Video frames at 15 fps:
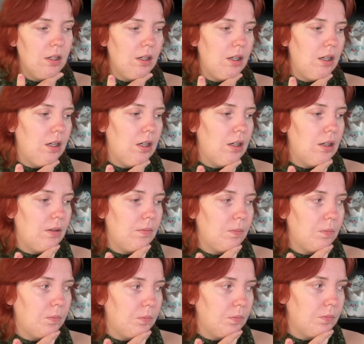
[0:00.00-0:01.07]
But
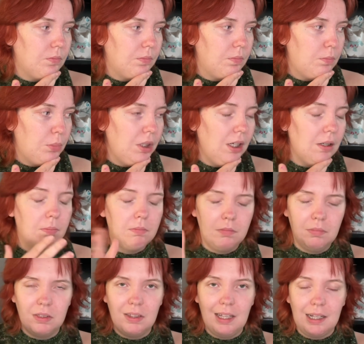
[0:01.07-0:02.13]
yeah,
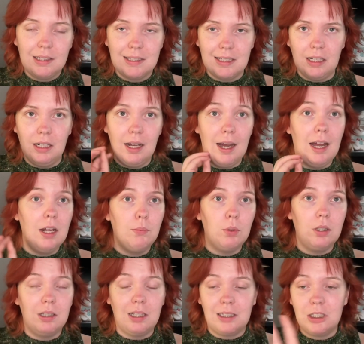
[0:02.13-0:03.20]
that's it. I will
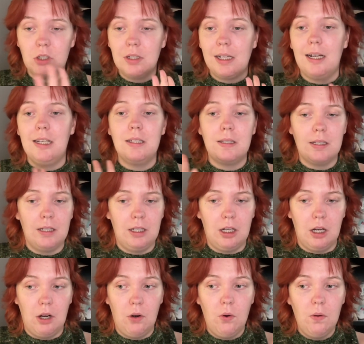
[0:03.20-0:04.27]
let you guys
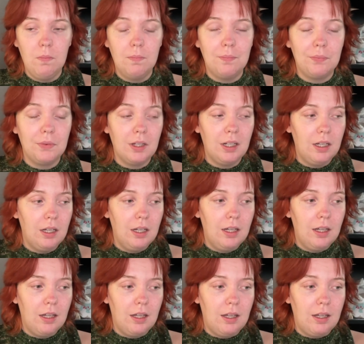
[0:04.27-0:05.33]
go,
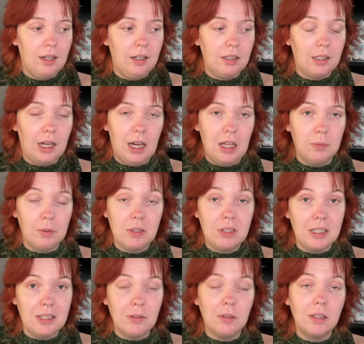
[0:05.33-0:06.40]
and I will see
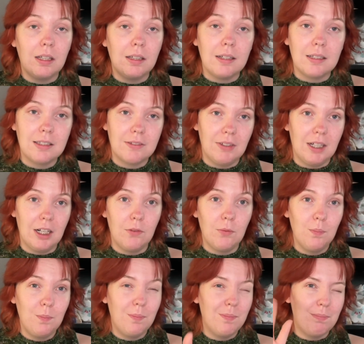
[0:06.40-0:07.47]
you in the next video.
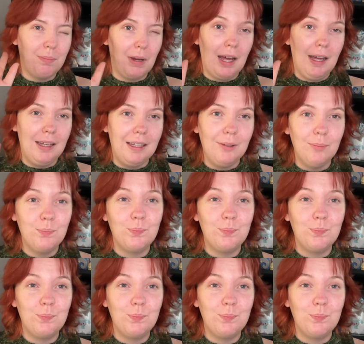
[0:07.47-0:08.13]
Bye.